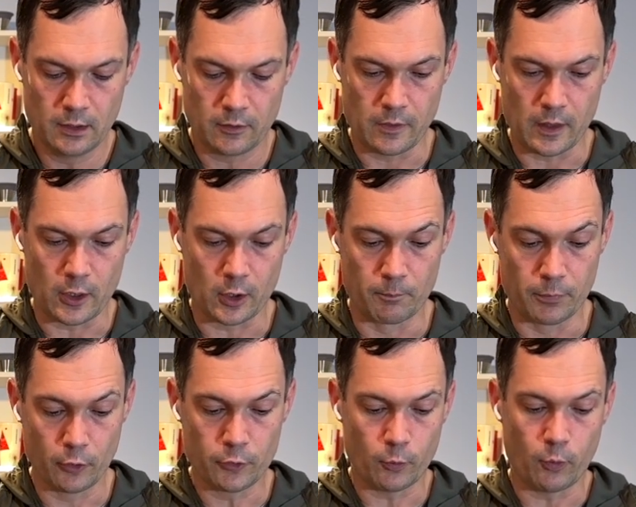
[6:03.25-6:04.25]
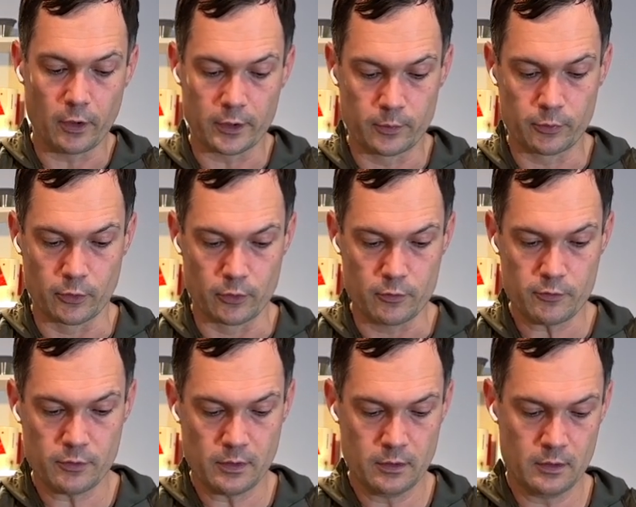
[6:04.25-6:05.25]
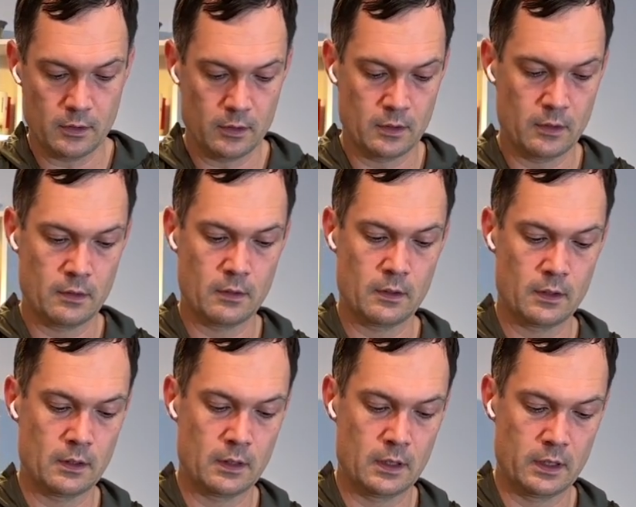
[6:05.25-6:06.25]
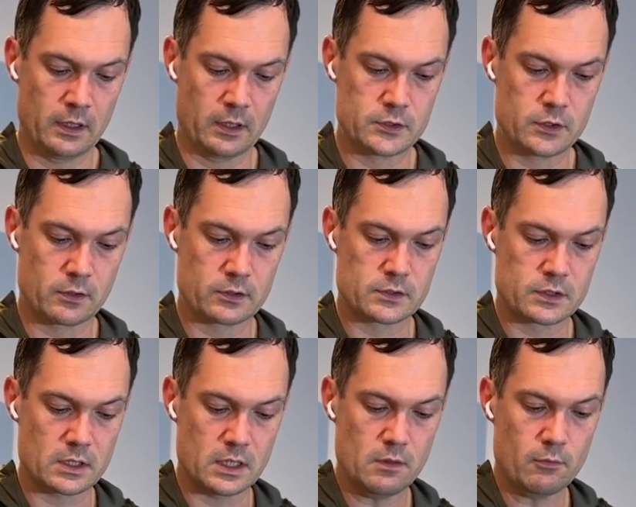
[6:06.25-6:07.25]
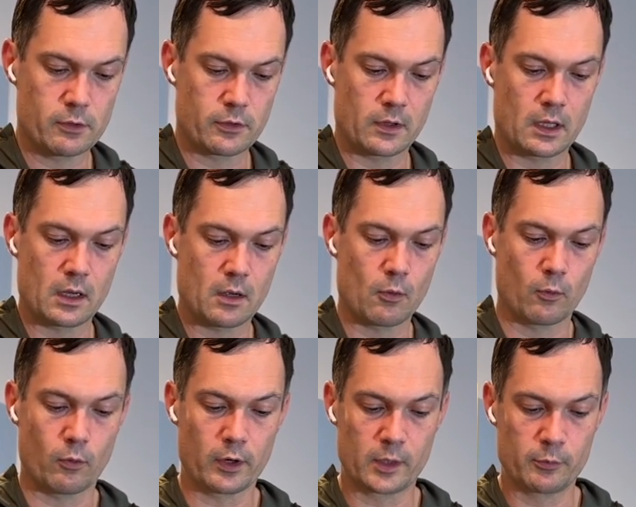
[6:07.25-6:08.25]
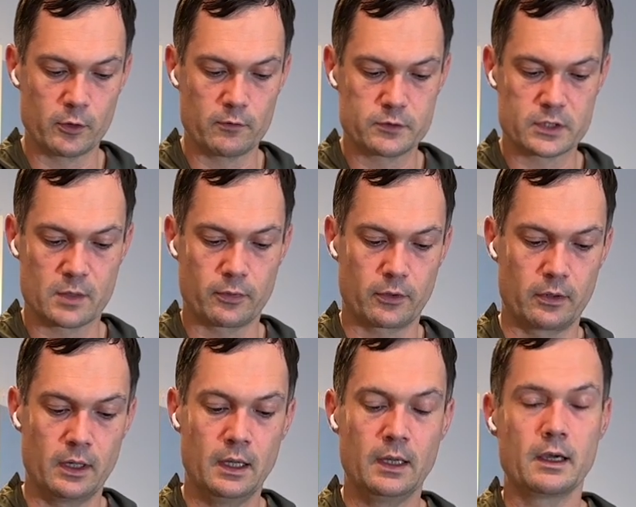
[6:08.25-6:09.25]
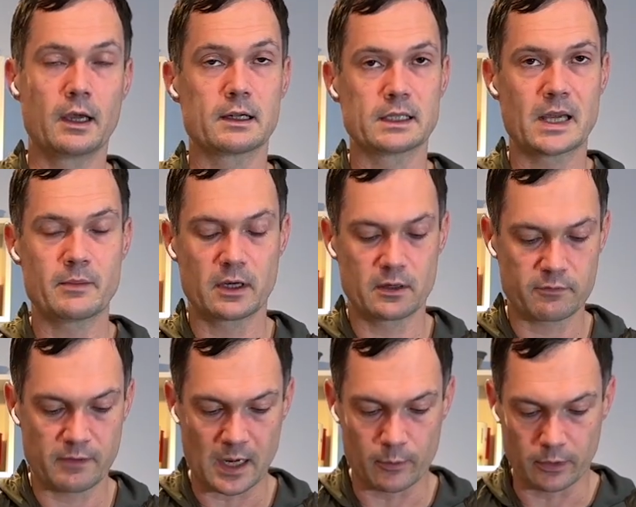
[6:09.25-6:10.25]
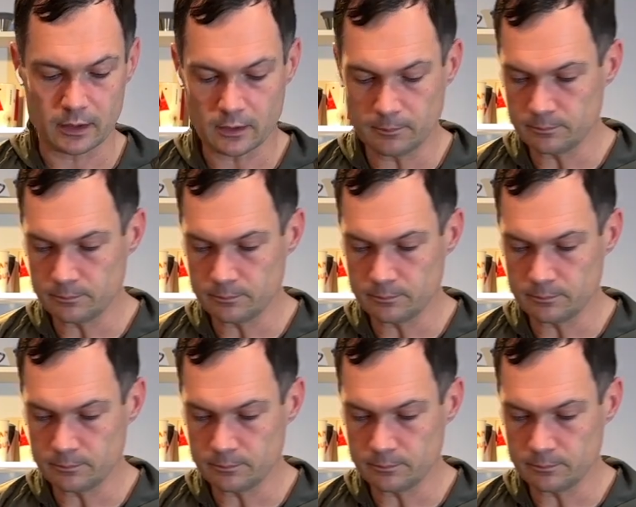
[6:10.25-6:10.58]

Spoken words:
They are both waterproof, as you can see, with a waterproof zipper and laminated fabric.